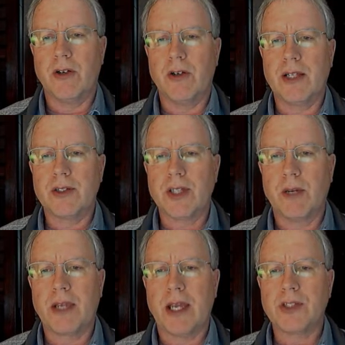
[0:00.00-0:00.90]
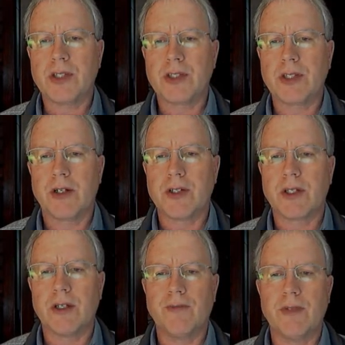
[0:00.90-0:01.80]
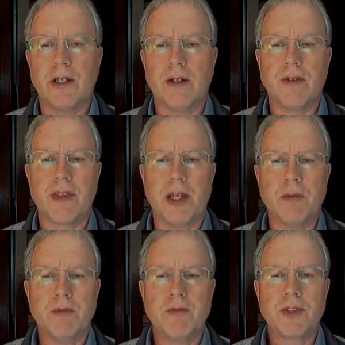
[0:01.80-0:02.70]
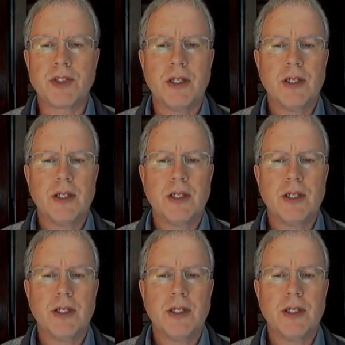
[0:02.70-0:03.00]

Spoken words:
in some cases, there is a thumbs.db